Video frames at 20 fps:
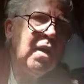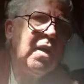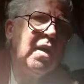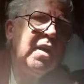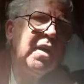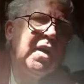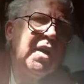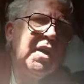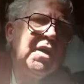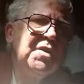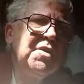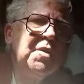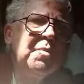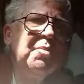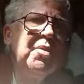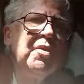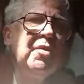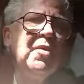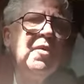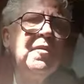It's a
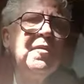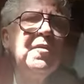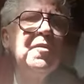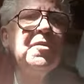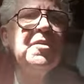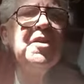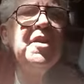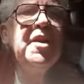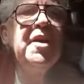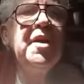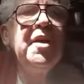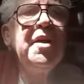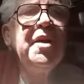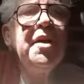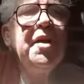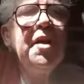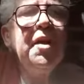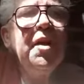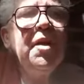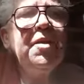beautiful
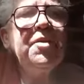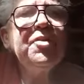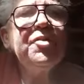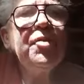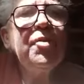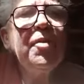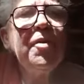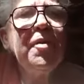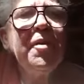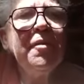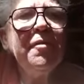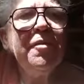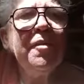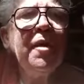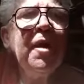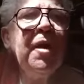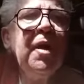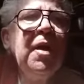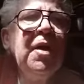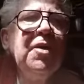day, sort of.
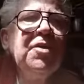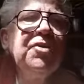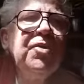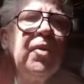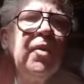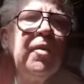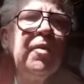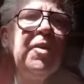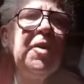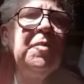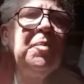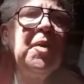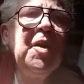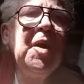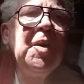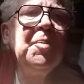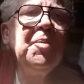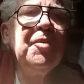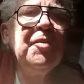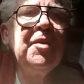Toilet
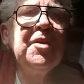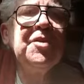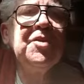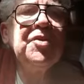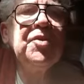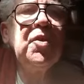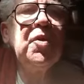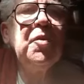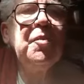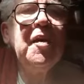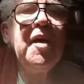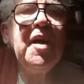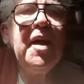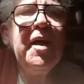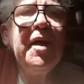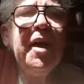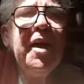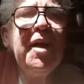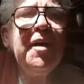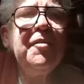paper and soap I'll
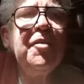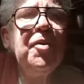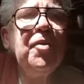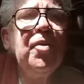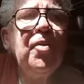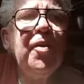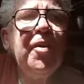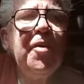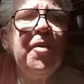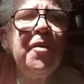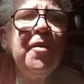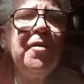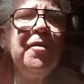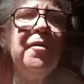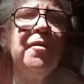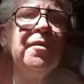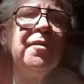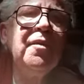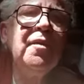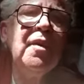have a hoard
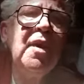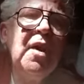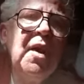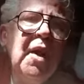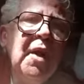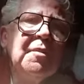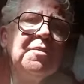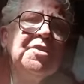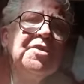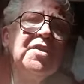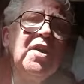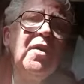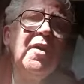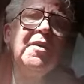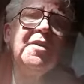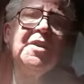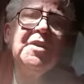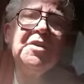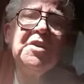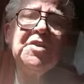of. I'm
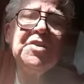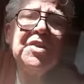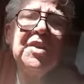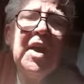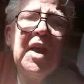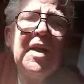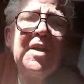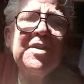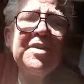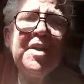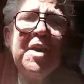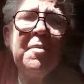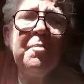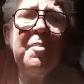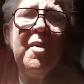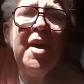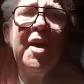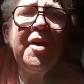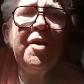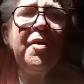starting to size up
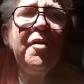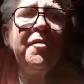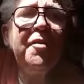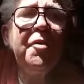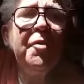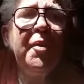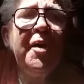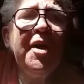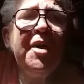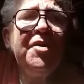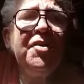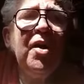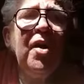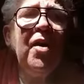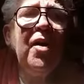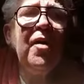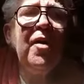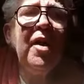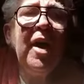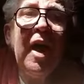my overweight
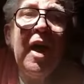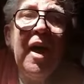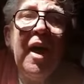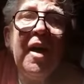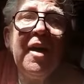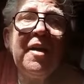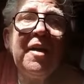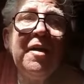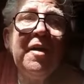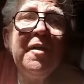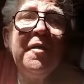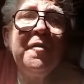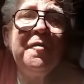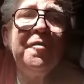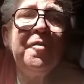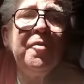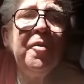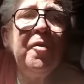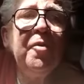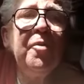dog. I could live
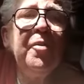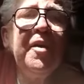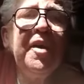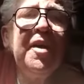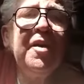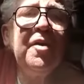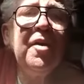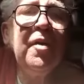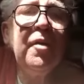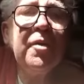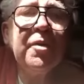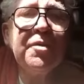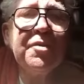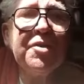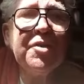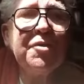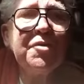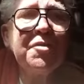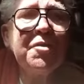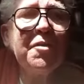for a week on
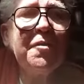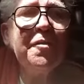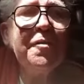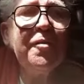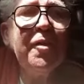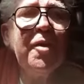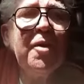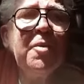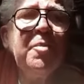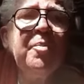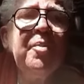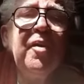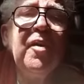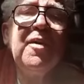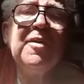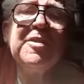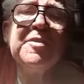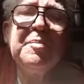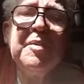just her front paws.